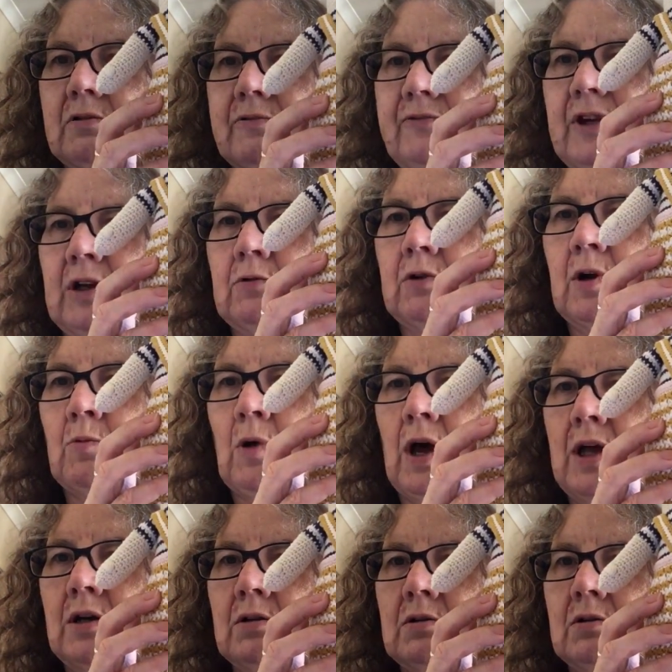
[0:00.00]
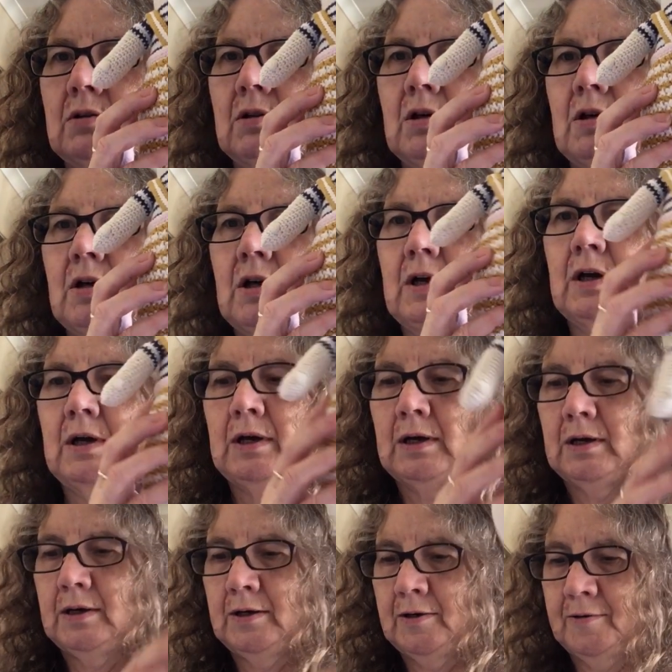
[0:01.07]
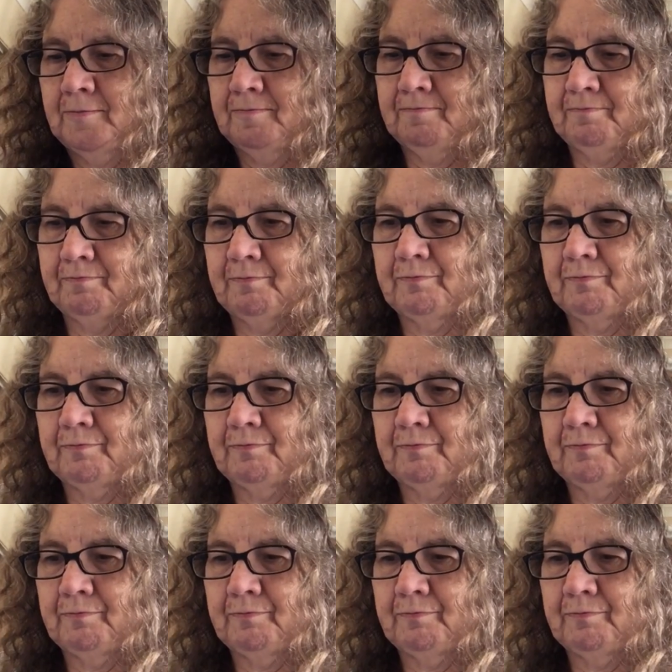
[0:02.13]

the fingering weight.